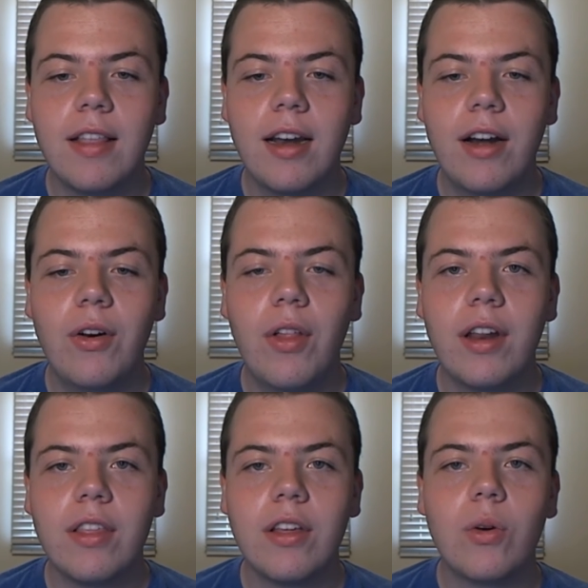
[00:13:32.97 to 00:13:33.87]
And I don't know that
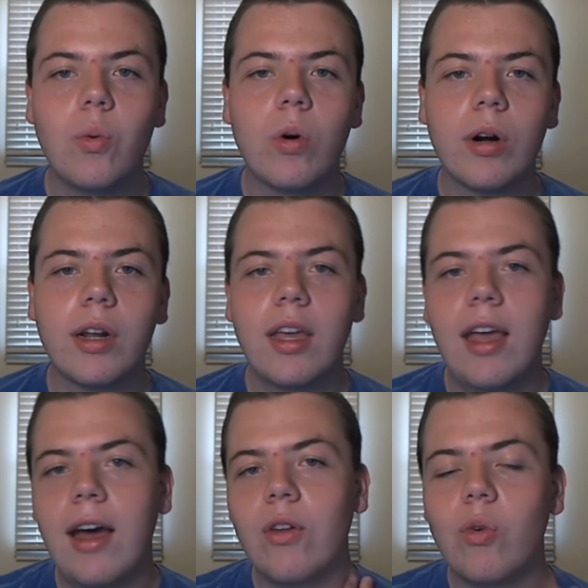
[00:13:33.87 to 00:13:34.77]
it's going to work
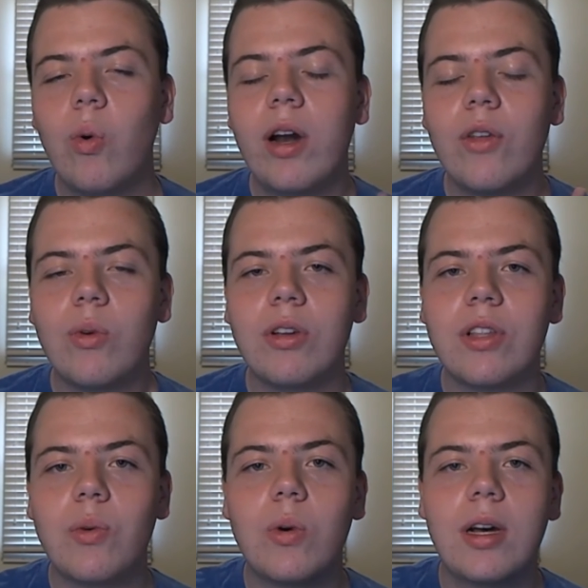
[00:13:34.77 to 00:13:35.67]
out as quite as well as
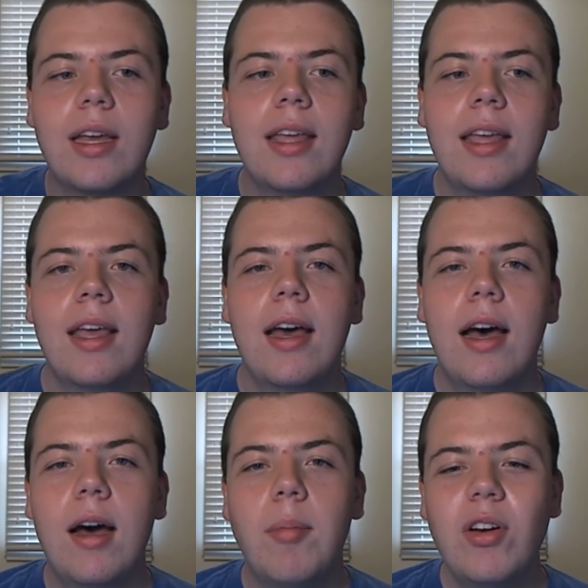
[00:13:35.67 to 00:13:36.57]
they want.
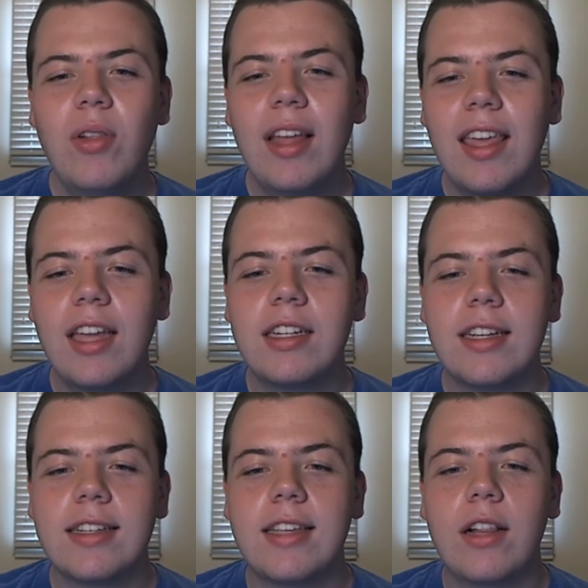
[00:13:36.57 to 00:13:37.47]
I do like KJ
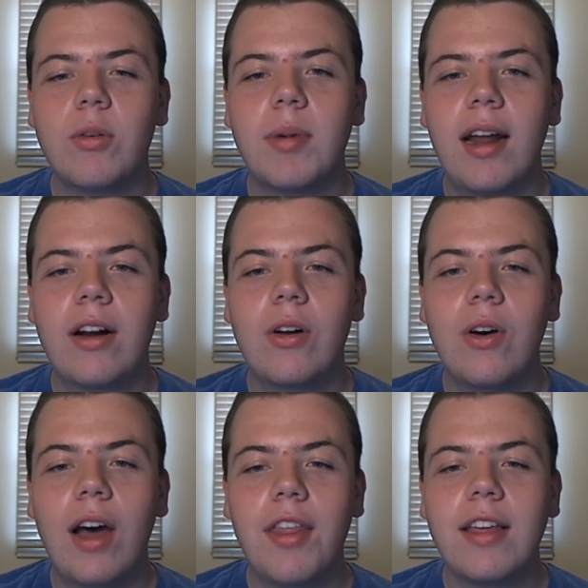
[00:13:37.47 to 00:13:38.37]
Costello, but
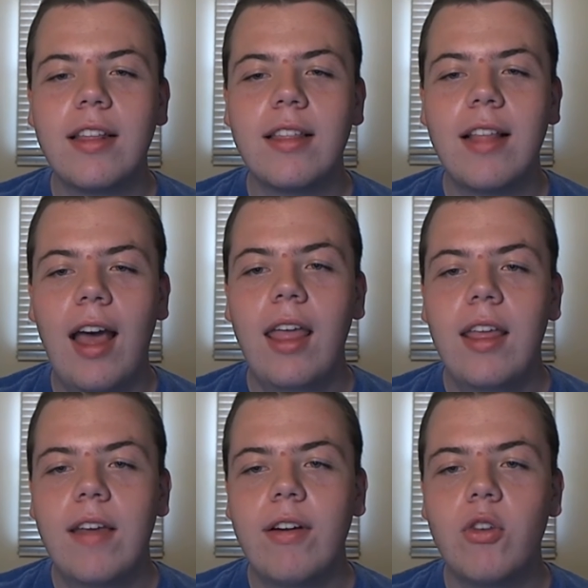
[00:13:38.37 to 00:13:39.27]
I think if
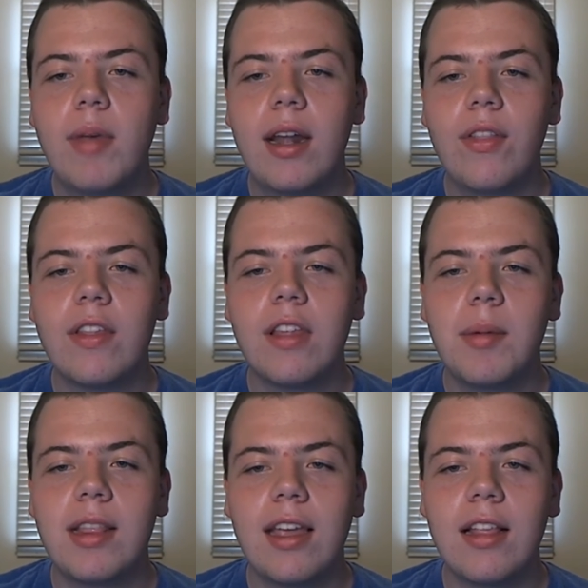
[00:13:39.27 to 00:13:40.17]
I was betting on this game,
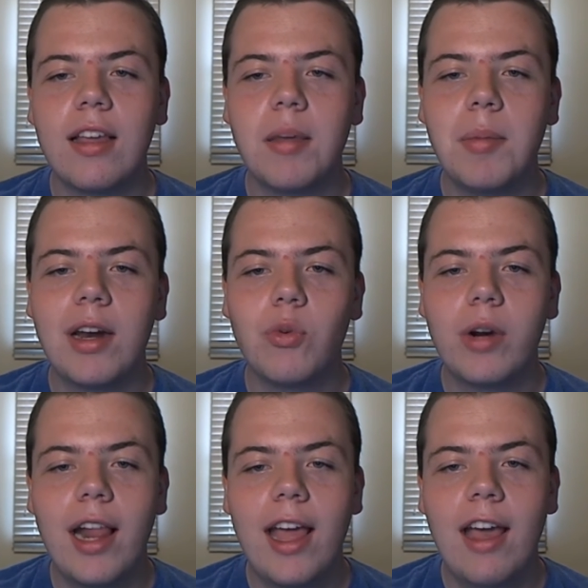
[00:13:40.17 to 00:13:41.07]
I'd take Kentucky minus
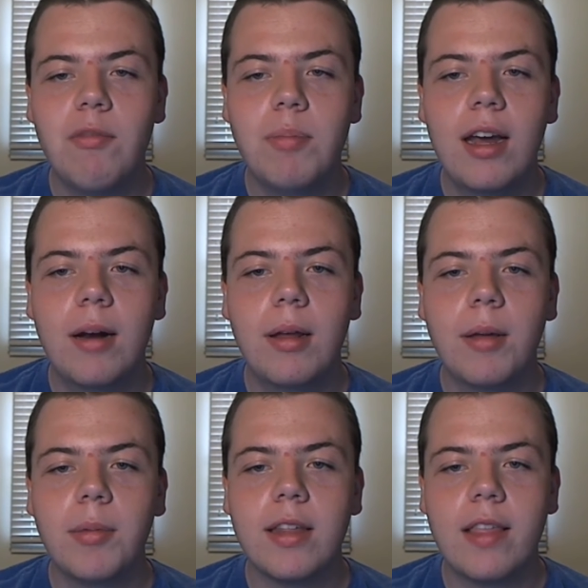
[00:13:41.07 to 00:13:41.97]
1.5, but I
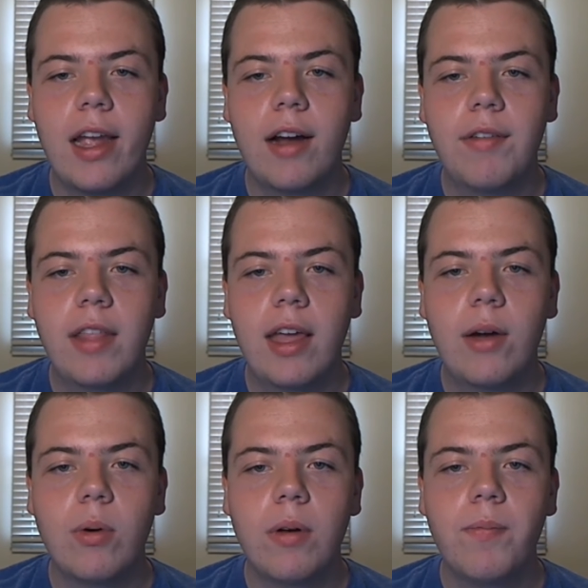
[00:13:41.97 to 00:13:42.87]
am going to stay off of
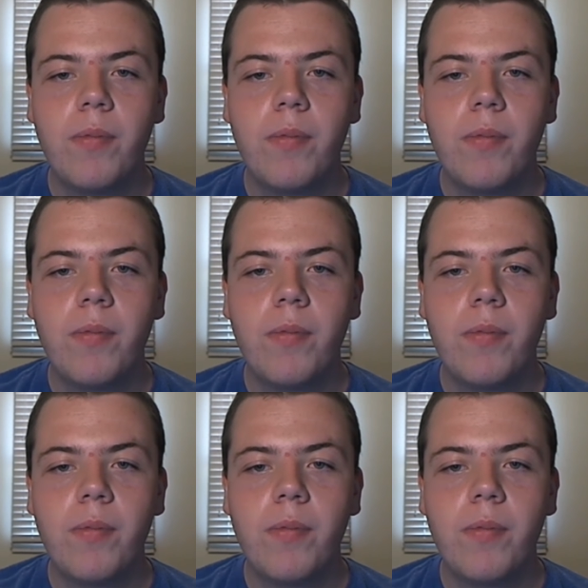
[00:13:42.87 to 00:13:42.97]
that one.